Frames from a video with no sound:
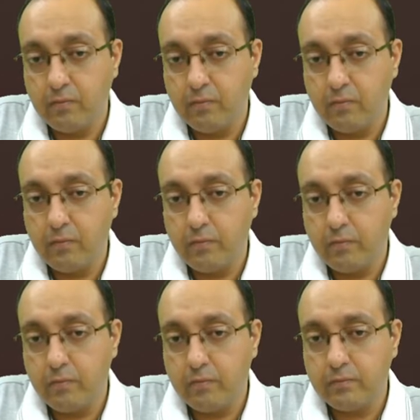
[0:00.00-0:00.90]

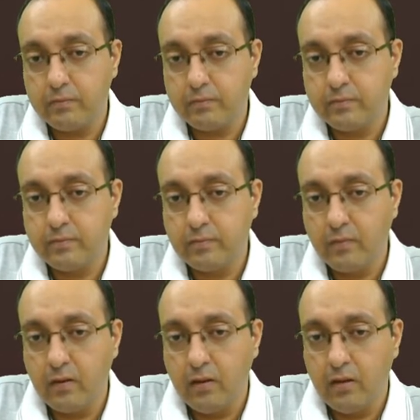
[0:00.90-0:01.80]

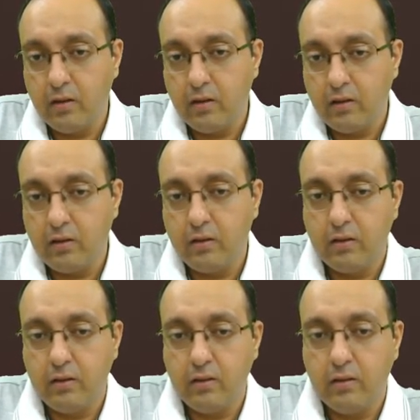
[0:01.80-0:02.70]

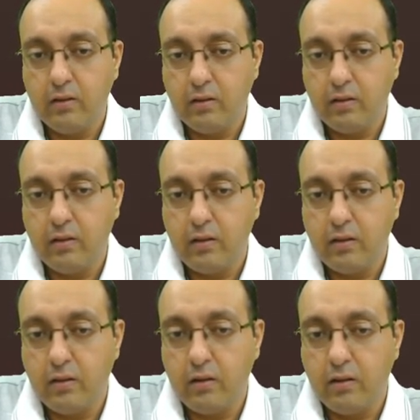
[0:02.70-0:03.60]
Nobody speaks.